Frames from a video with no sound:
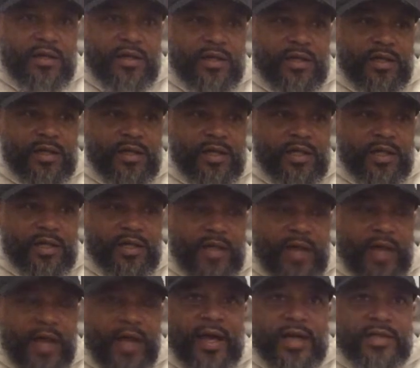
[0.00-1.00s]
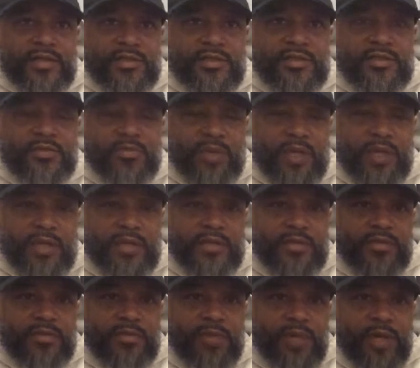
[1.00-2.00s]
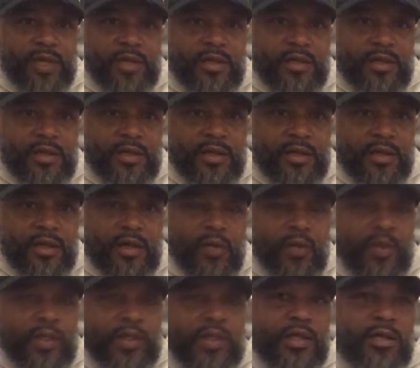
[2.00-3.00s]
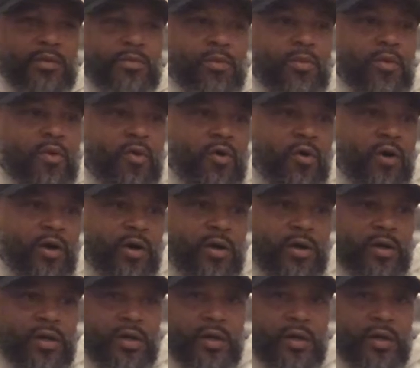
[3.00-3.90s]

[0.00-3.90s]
That has its place, but we need more